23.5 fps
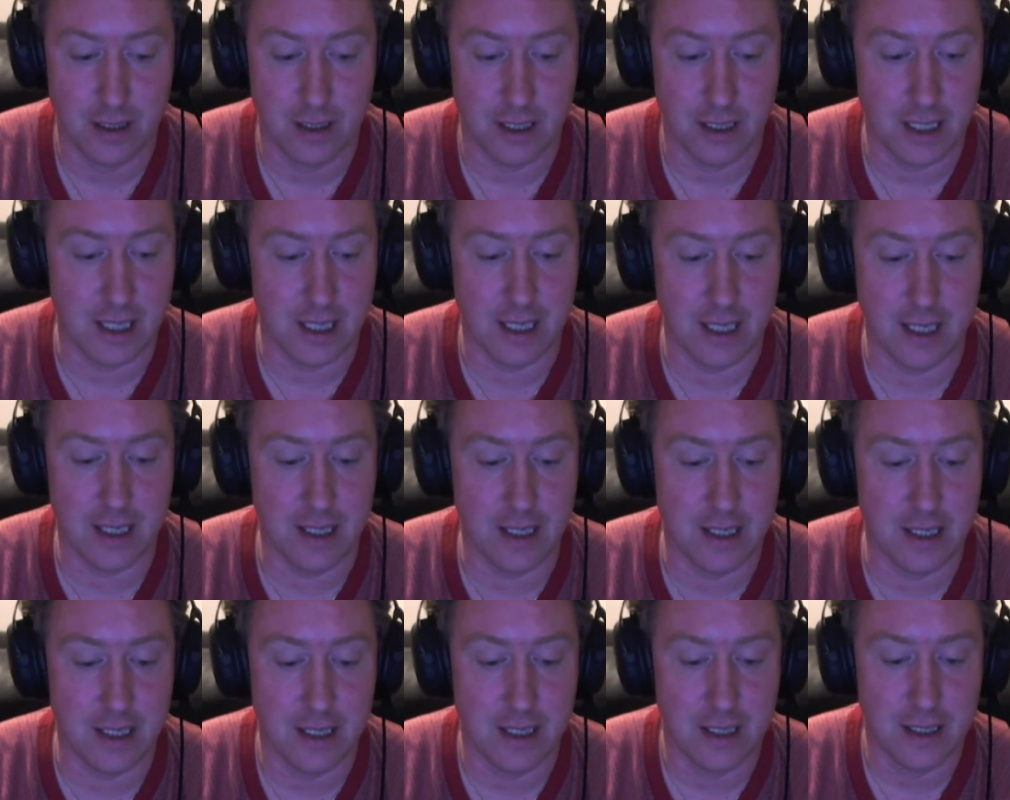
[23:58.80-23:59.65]
uh,
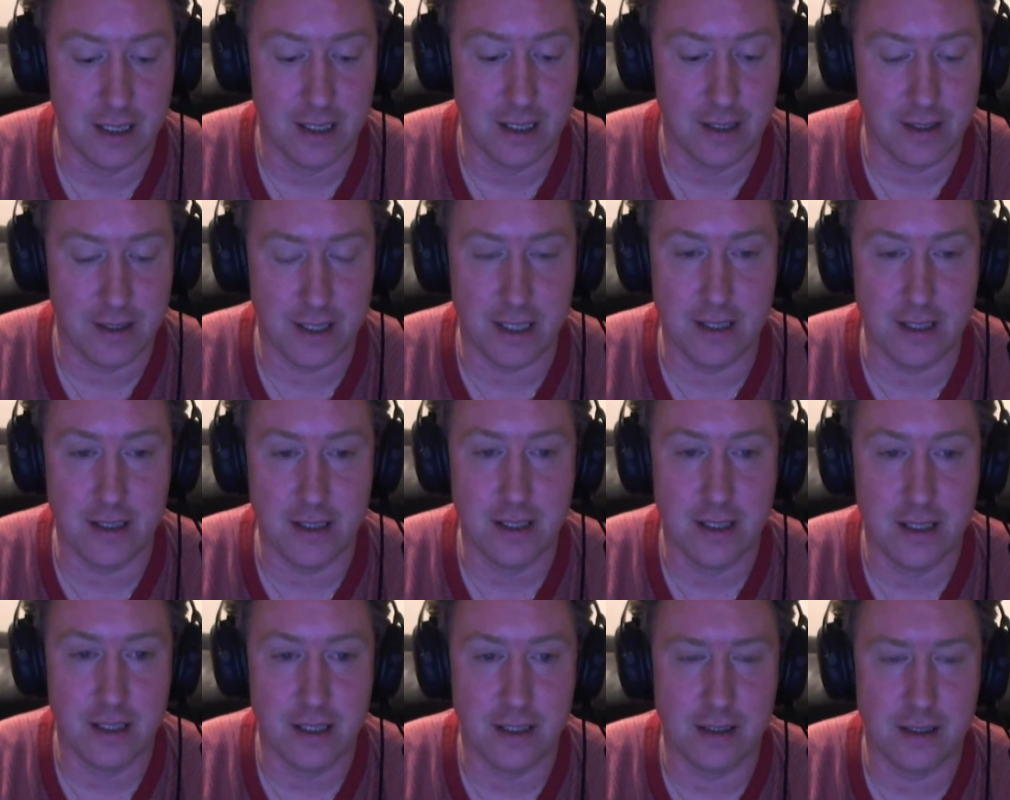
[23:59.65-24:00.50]
then
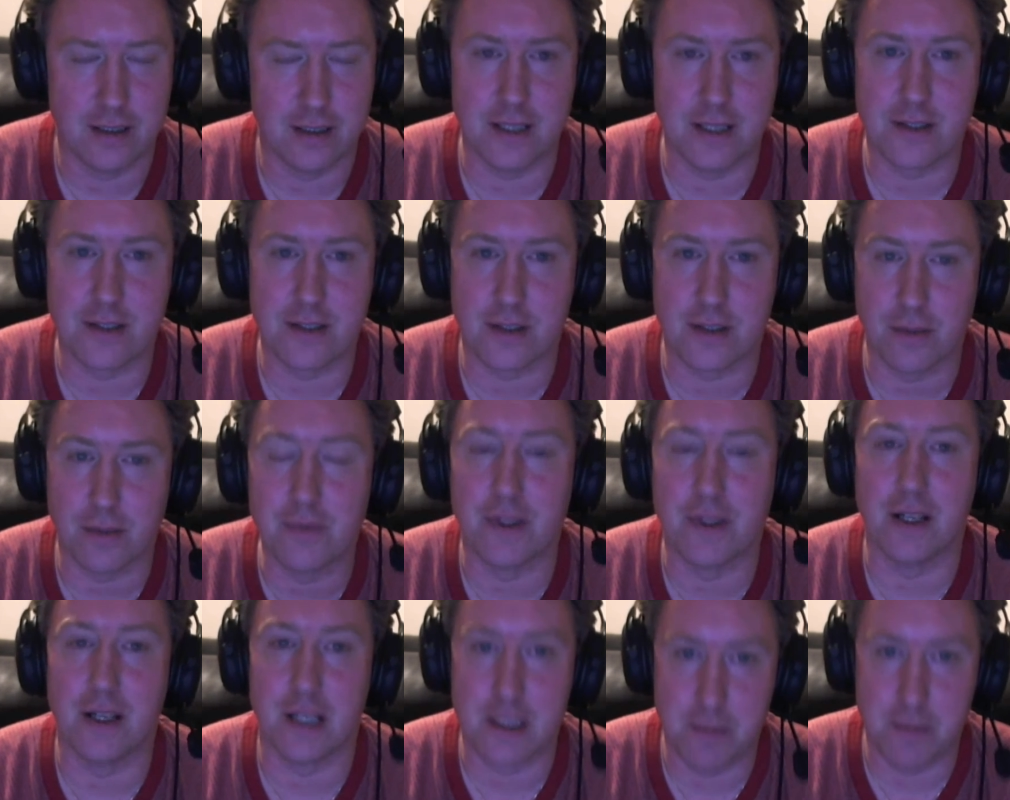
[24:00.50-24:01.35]
then something
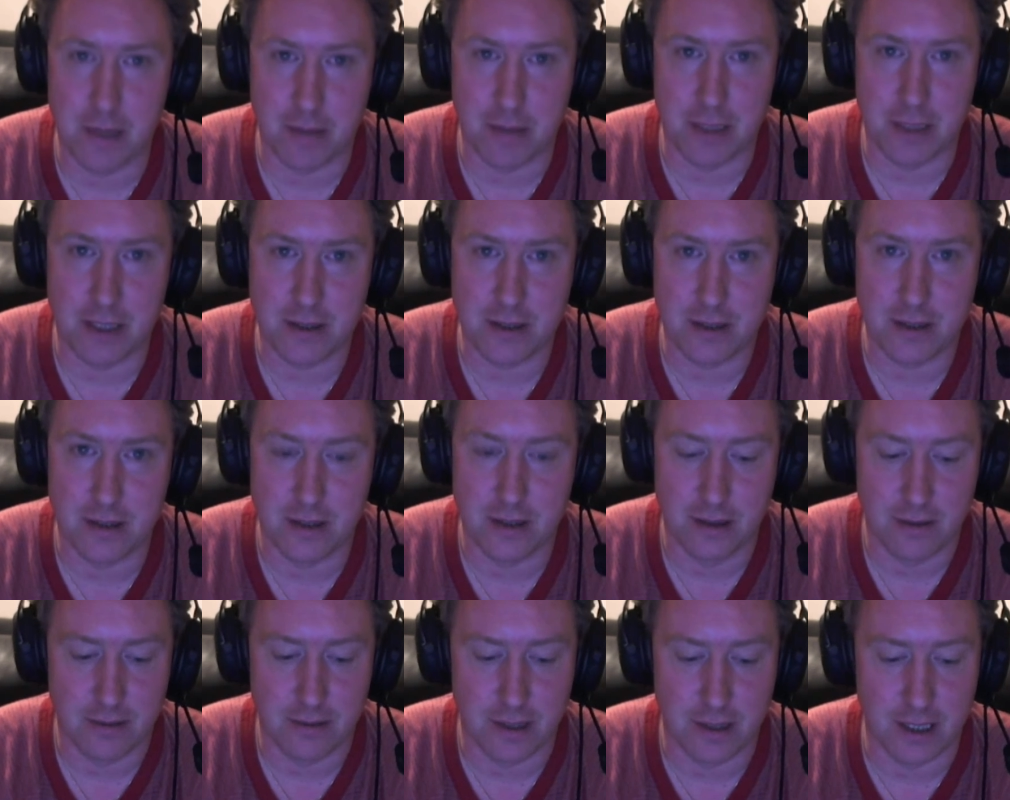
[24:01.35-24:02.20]
has to be amiss,
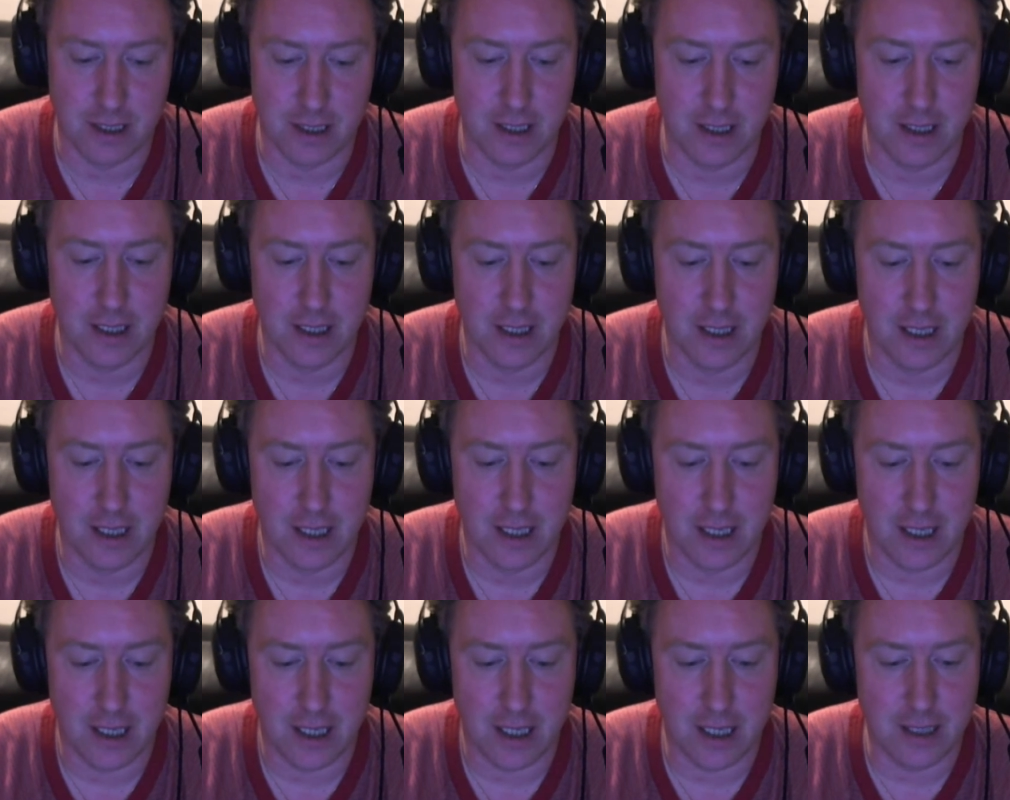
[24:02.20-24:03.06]
right,
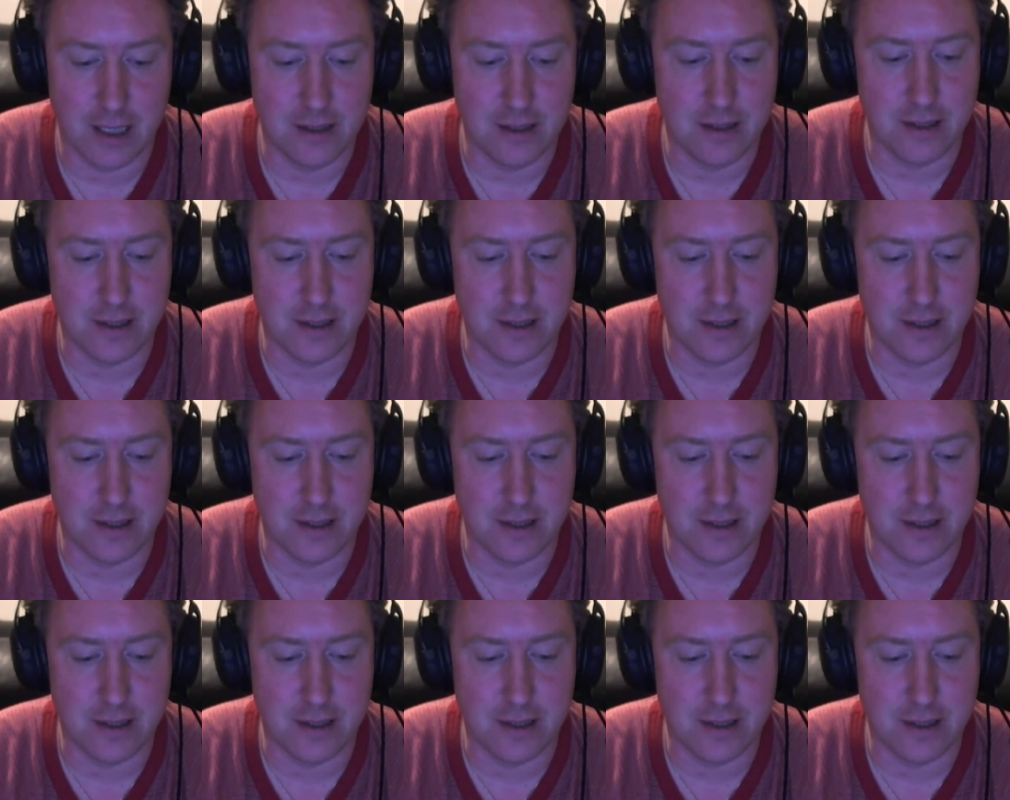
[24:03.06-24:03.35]
and to